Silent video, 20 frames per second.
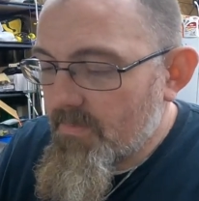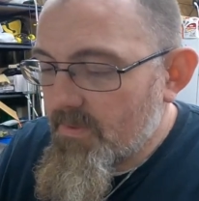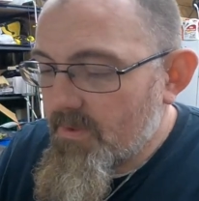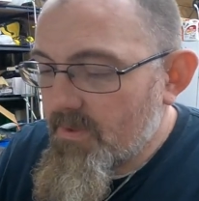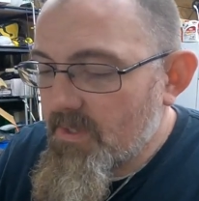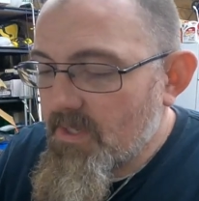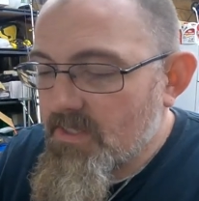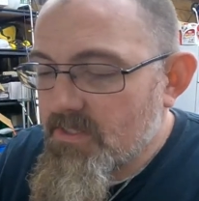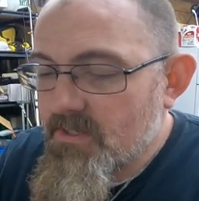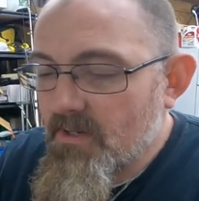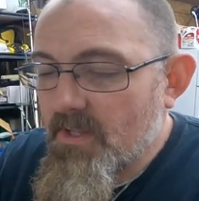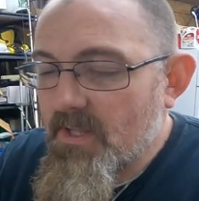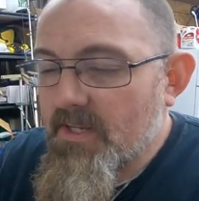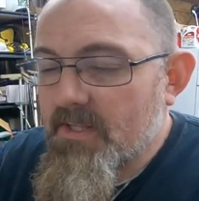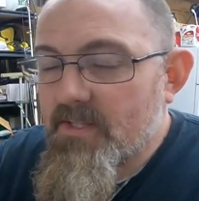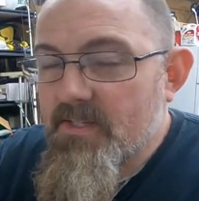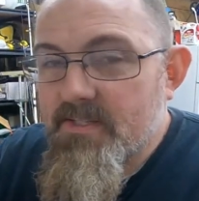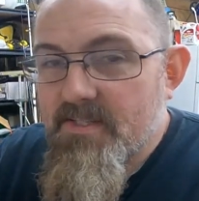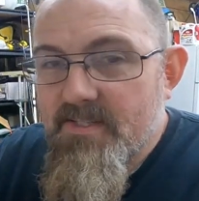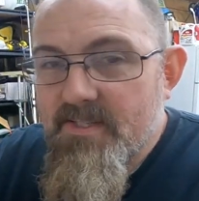these are
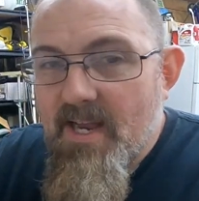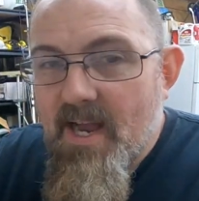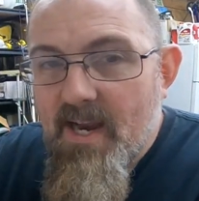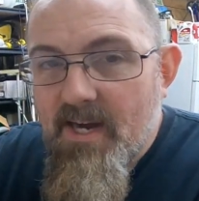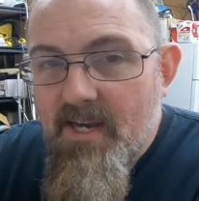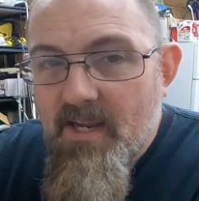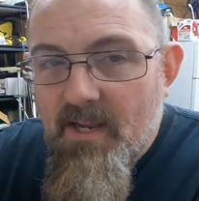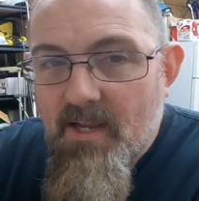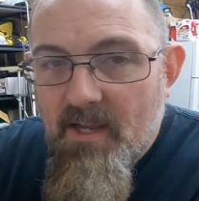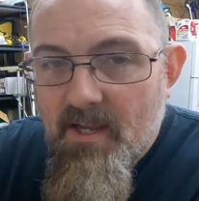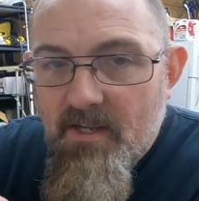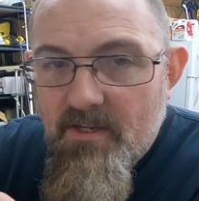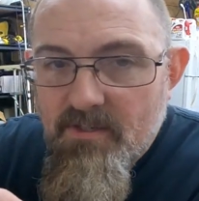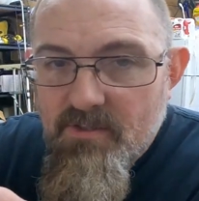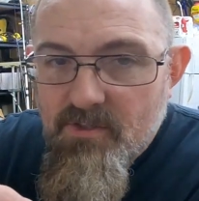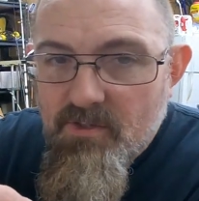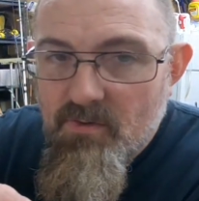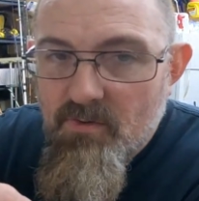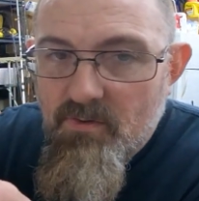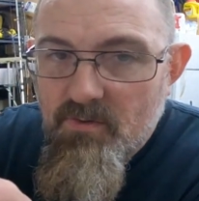like the socket head
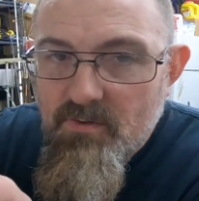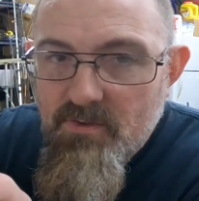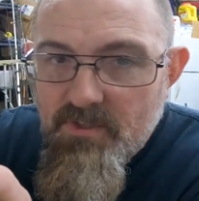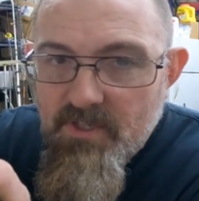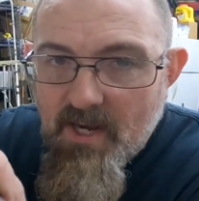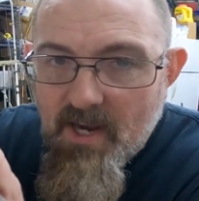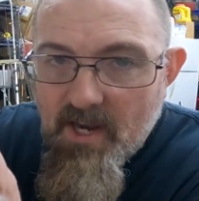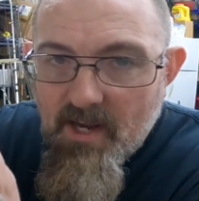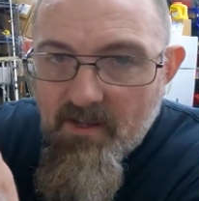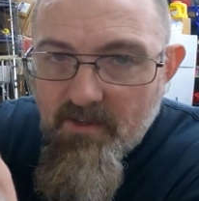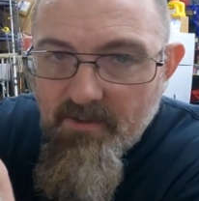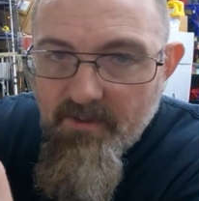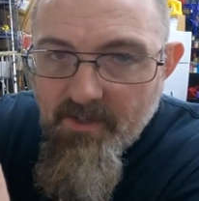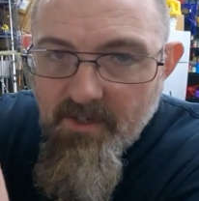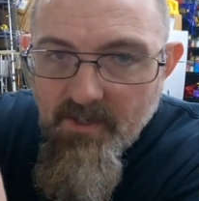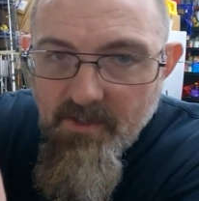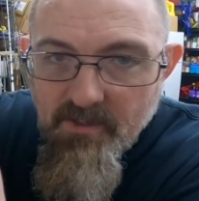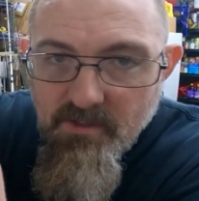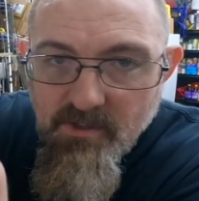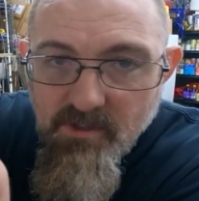screws the allen
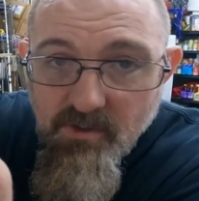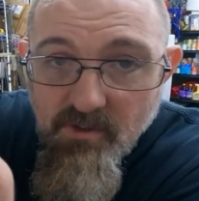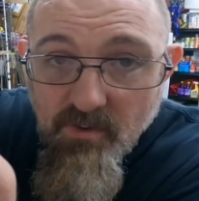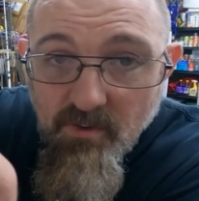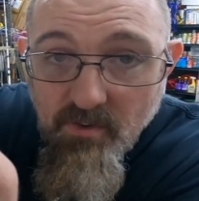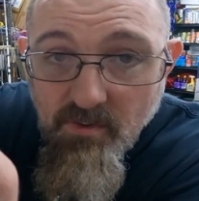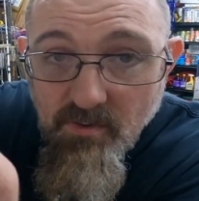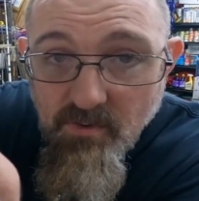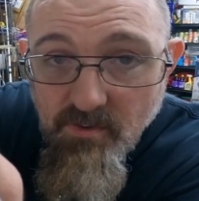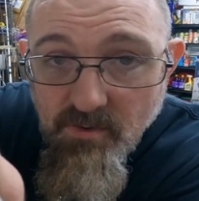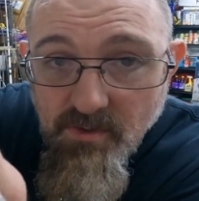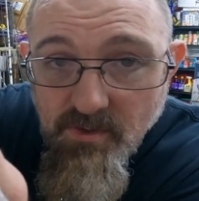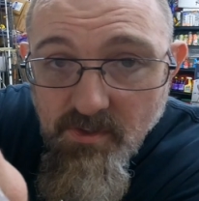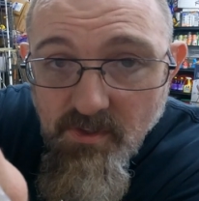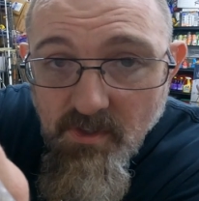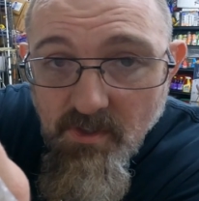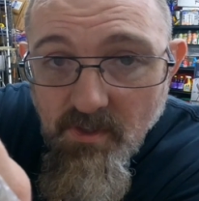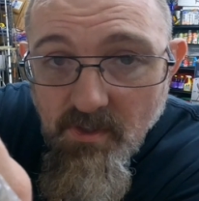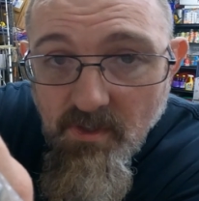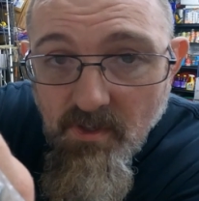head screws
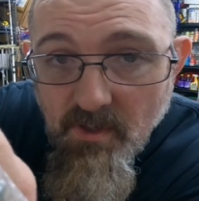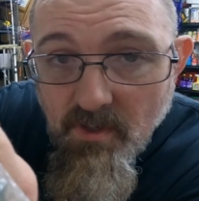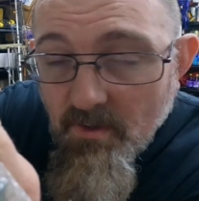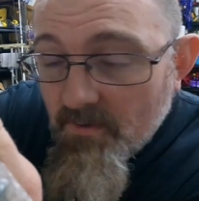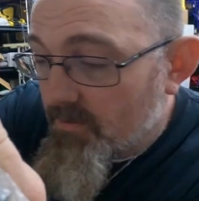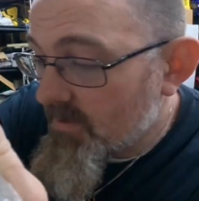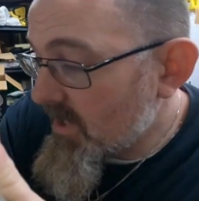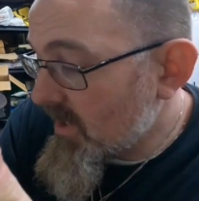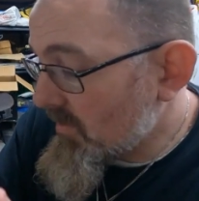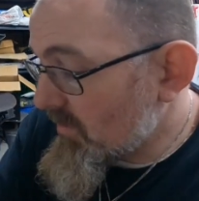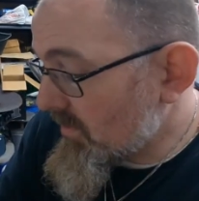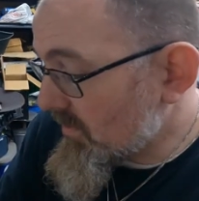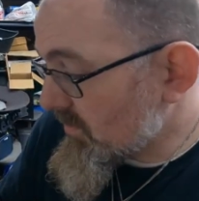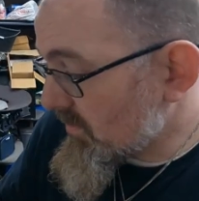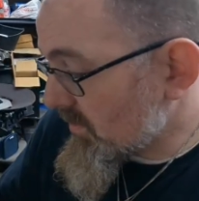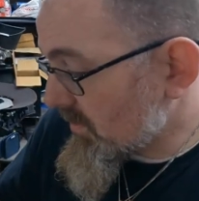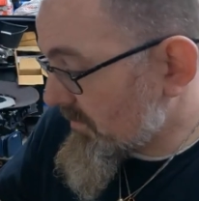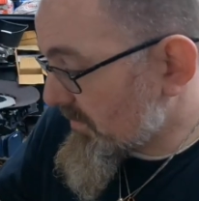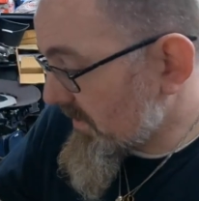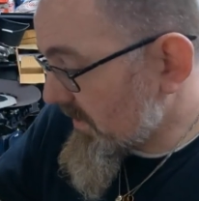that will
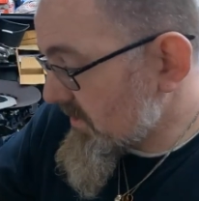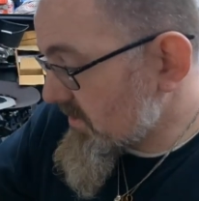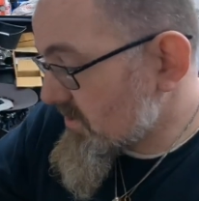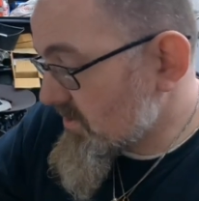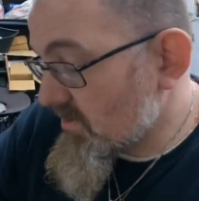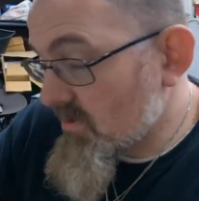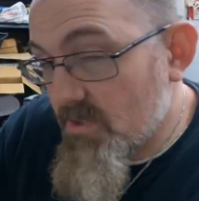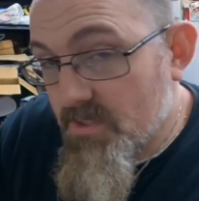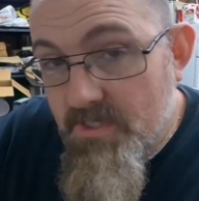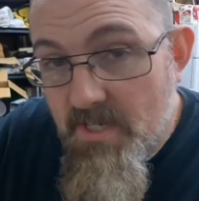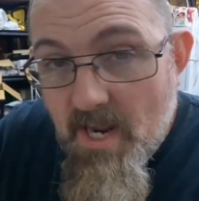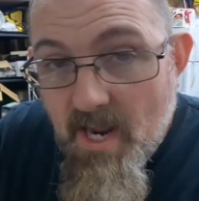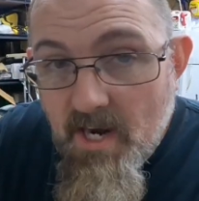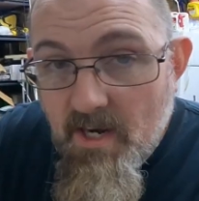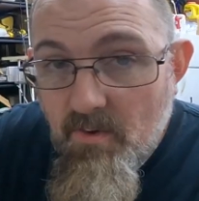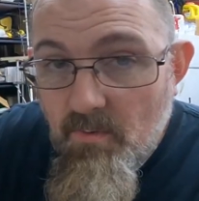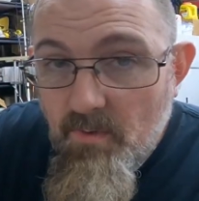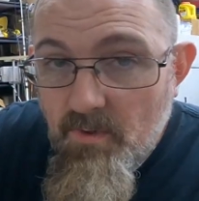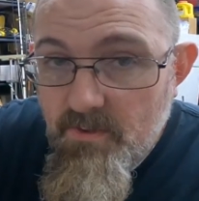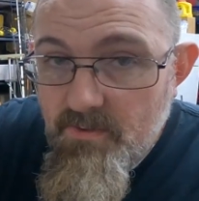replace your
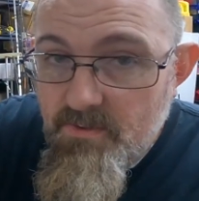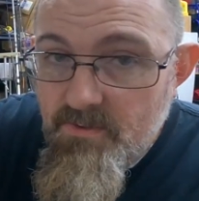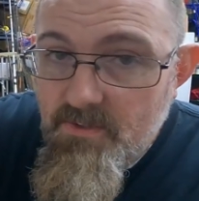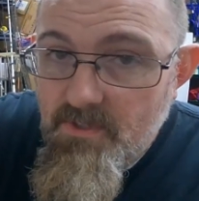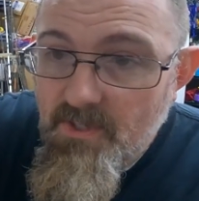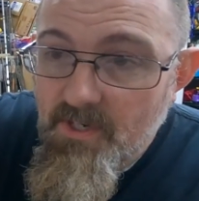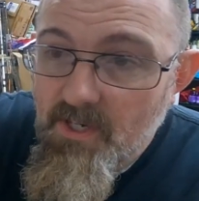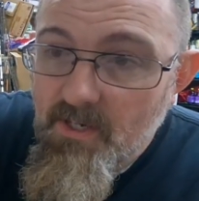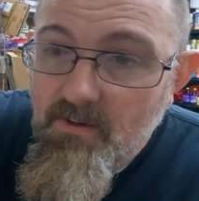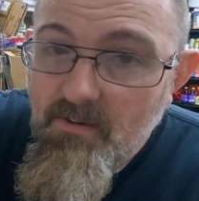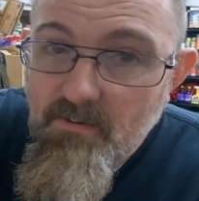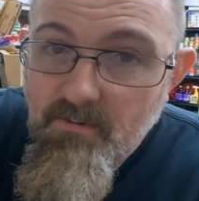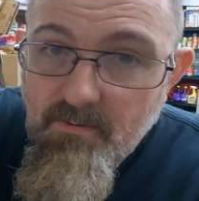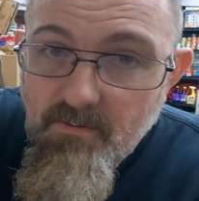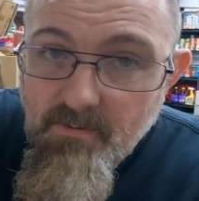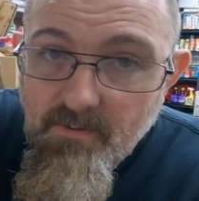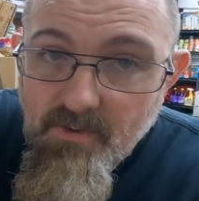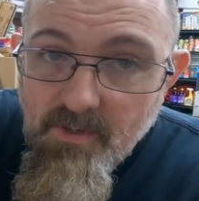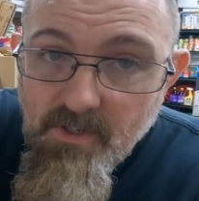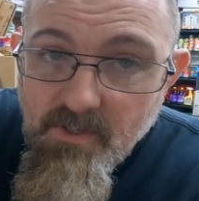stock ones like
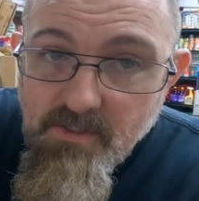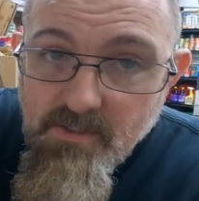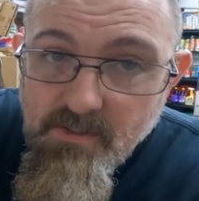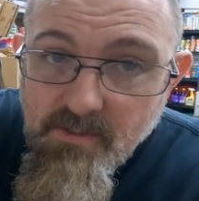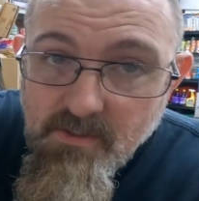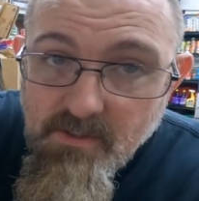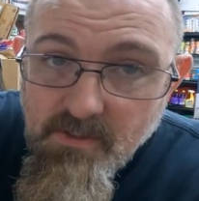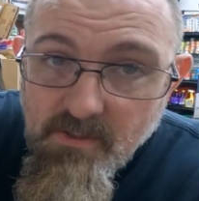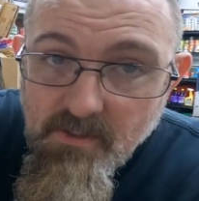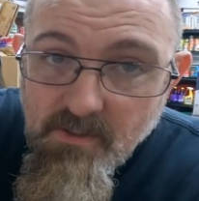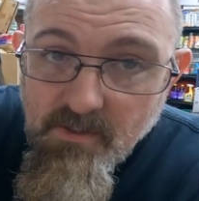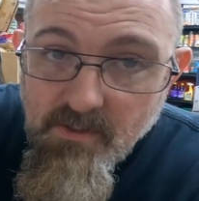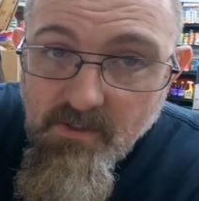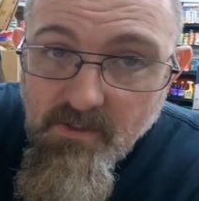this.